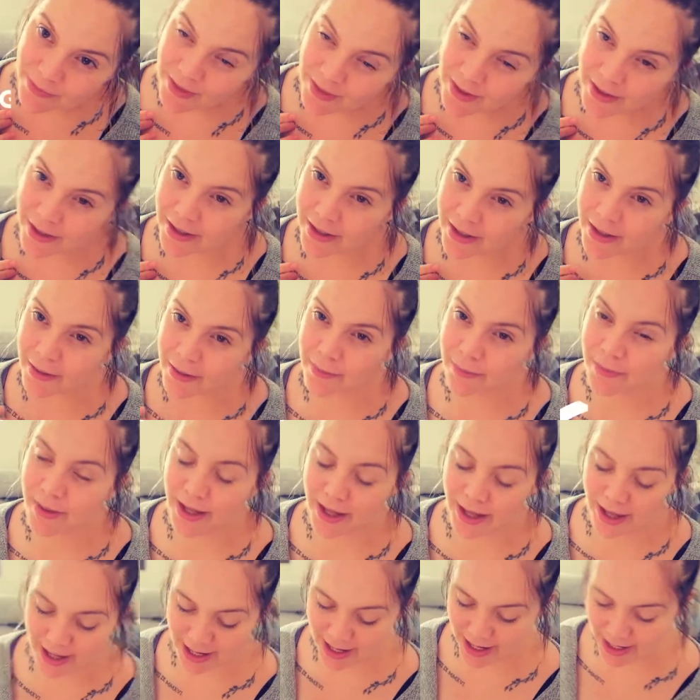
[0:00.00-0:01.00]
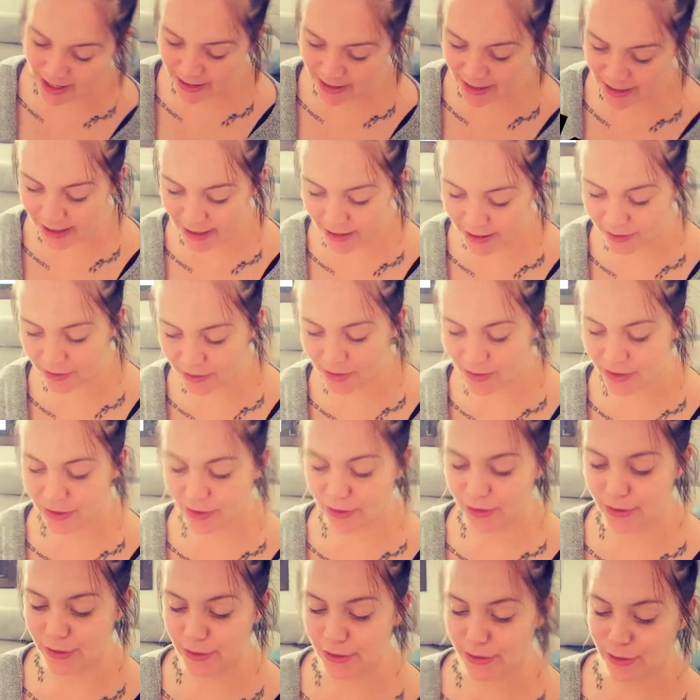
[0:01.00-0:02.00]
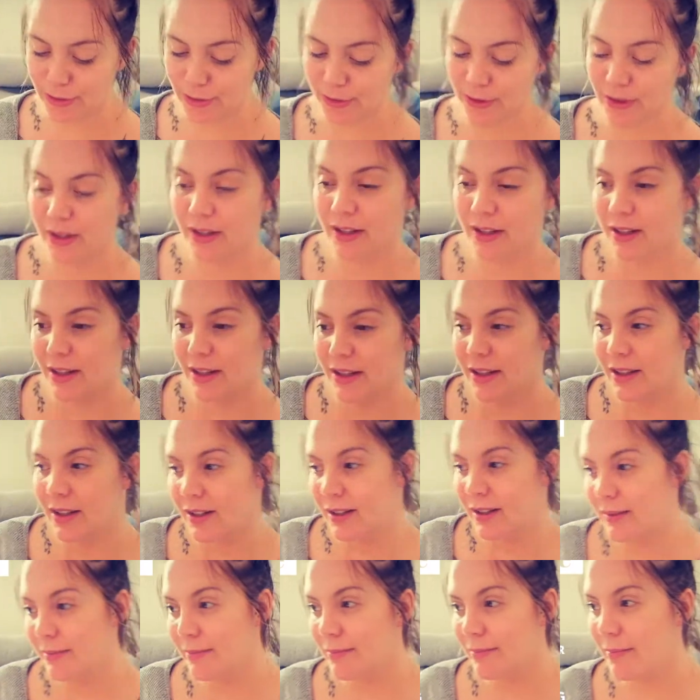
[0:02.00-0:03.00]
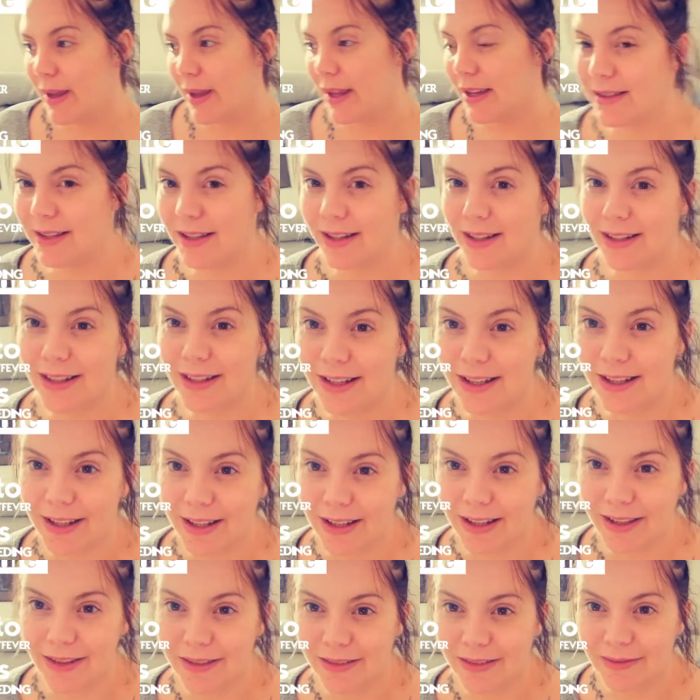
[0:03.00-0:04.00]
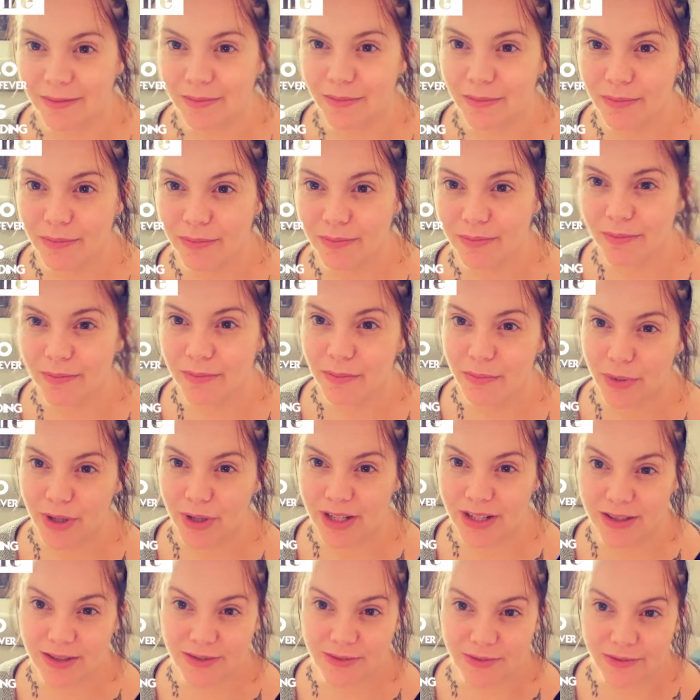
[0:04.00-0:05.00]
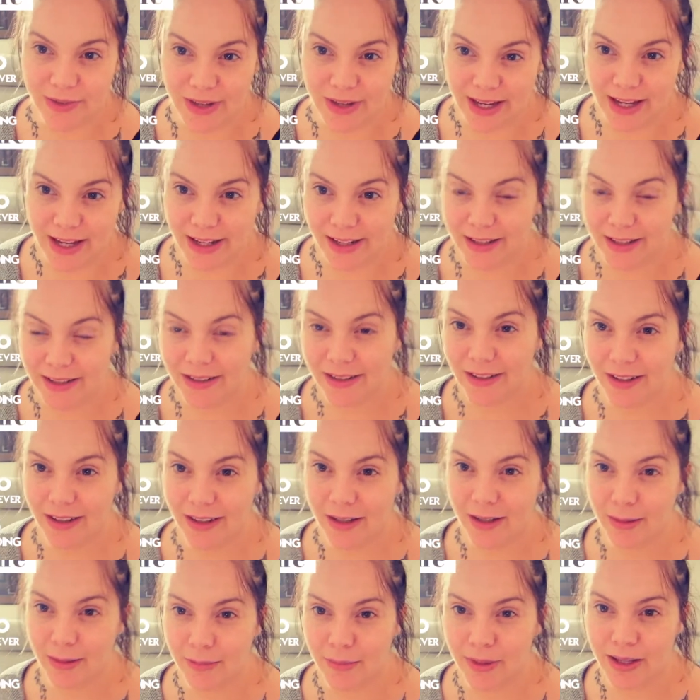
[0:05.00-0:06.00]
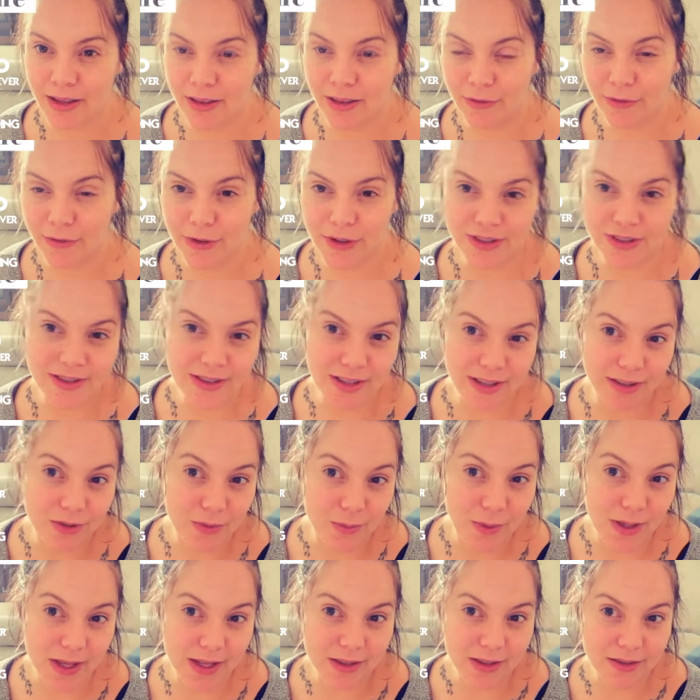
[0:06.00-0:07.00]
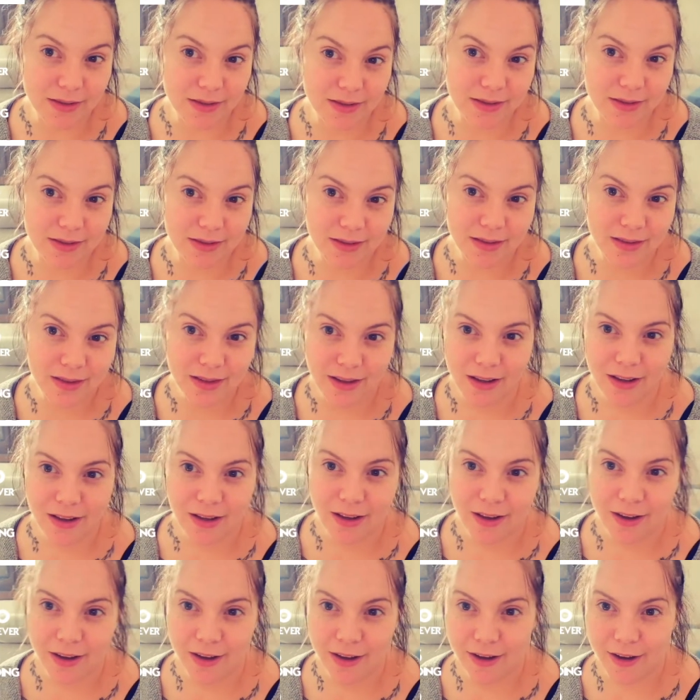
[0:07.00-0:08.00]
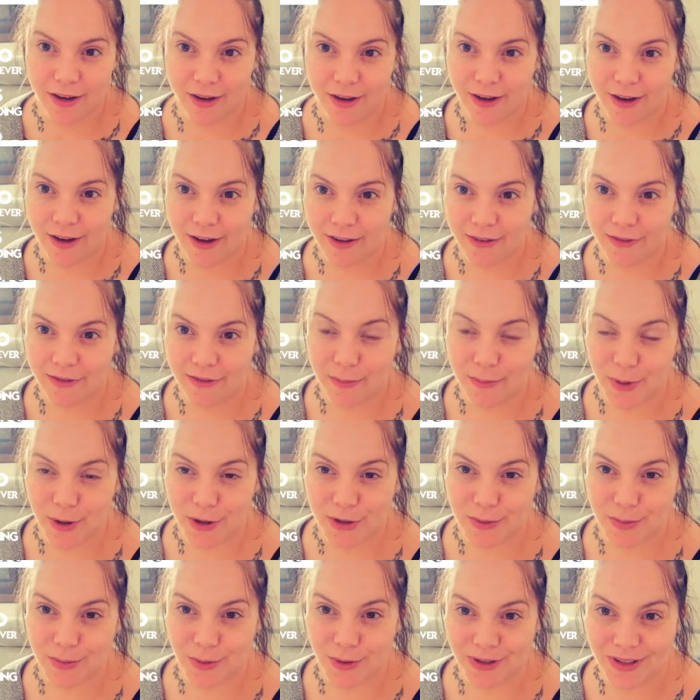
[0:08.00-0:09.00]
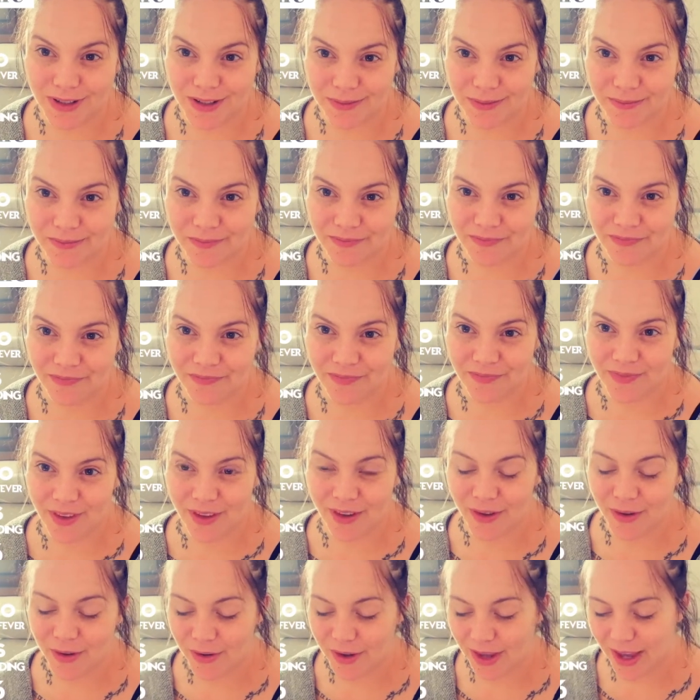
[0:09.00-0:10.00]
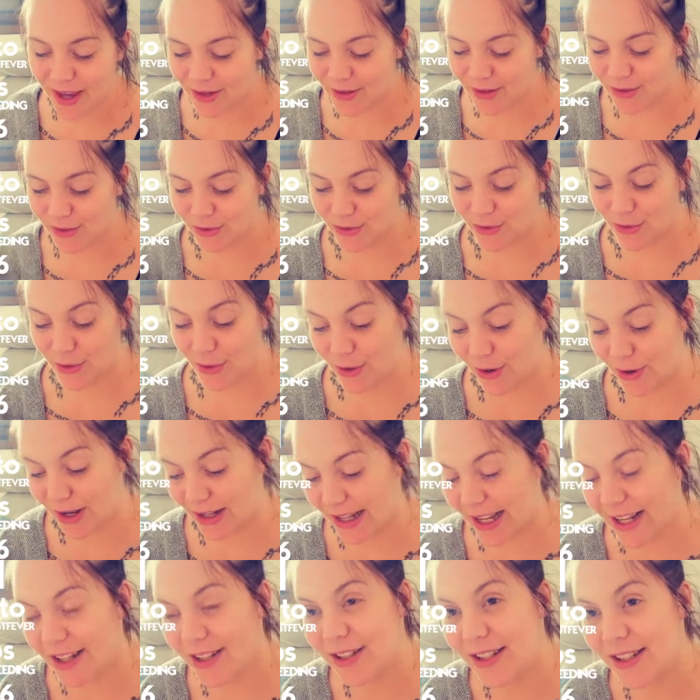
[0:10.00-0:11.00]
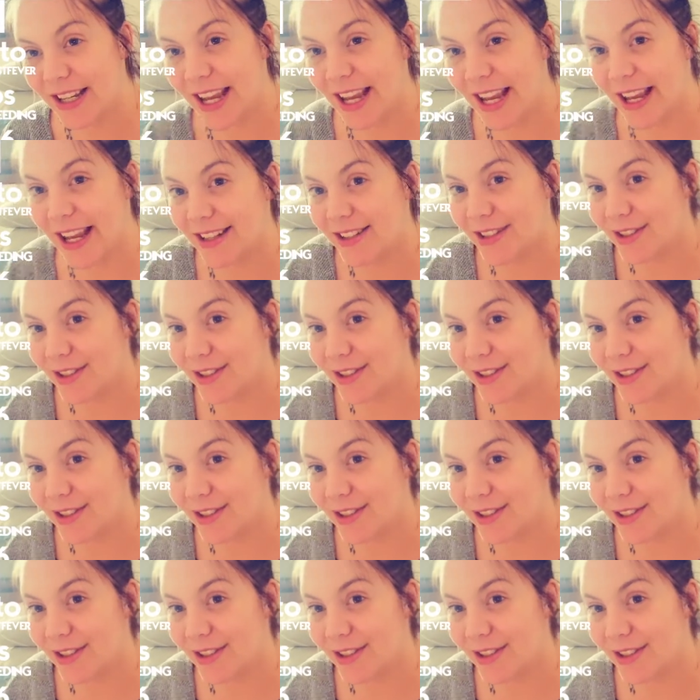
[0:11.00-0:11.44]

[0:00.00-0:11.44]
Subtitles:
and how to basically breastfeed in the first 6 weeks of postpartum. Okay, so let's get